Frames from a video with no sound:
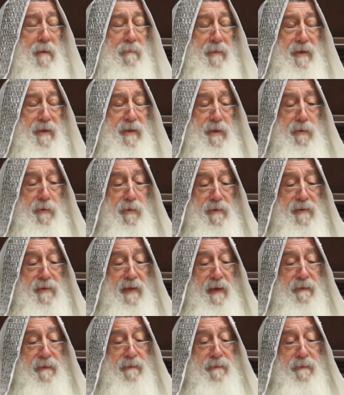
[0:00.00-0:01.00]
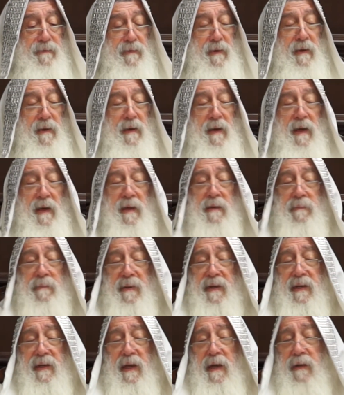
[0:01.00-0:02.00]
between Yosef and
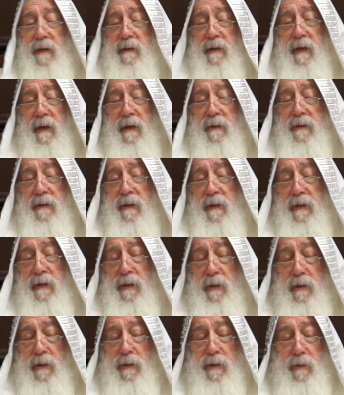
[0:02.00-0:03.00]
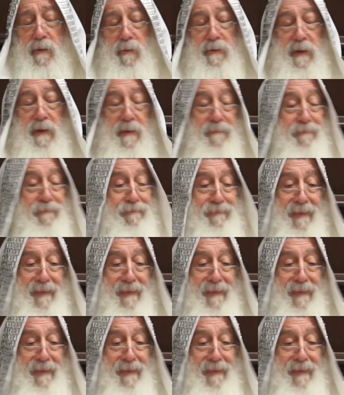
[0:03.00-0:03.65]
Binya and, and uh, Yehuda.